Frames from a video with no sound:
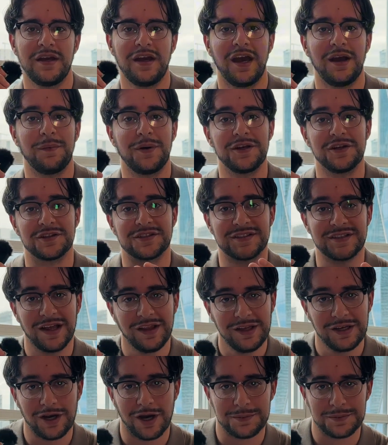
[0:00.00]
And when you're
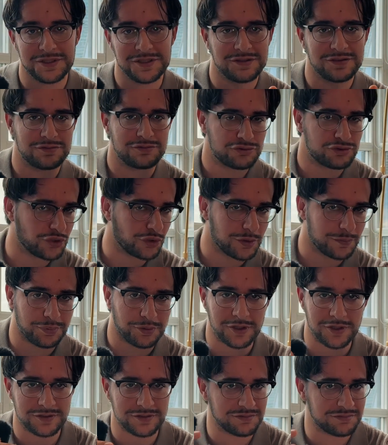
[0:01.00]
selling options, short
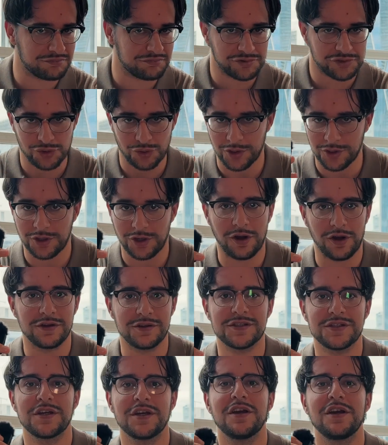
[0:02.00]
puts, short
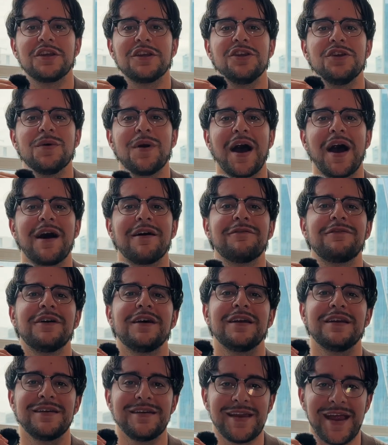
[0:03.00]
calls, you have
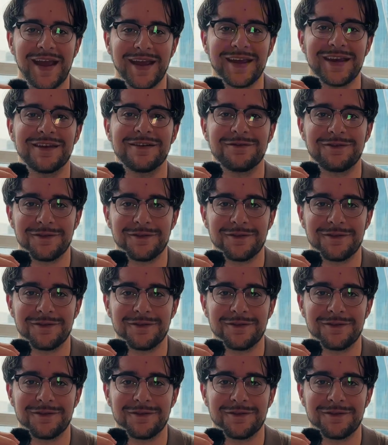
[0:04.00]
negative